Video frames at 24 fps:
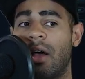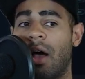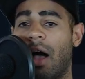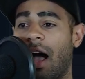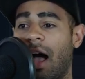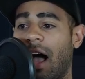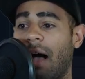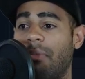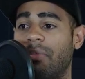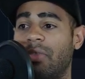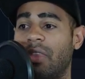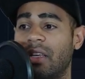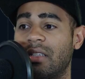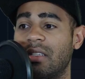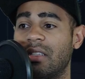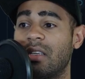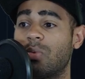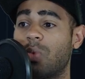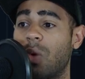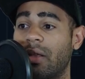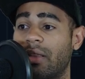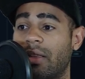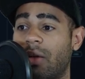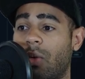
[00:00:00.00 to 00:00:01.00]
Um, this is
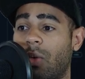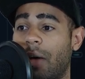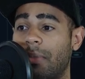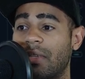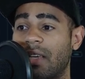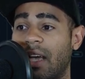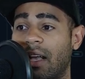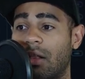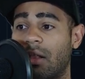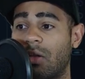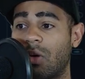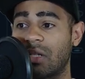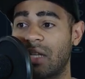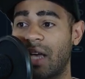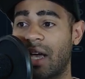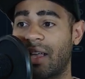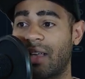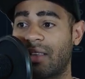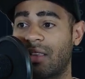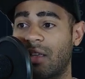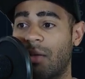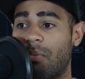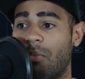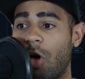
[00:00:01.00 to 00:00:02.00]
what the website looks like
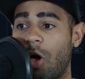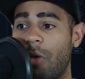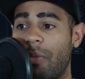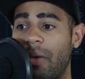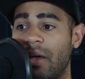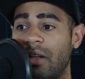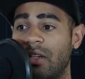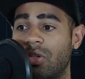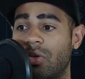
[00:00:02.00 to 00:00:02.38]
at the moment.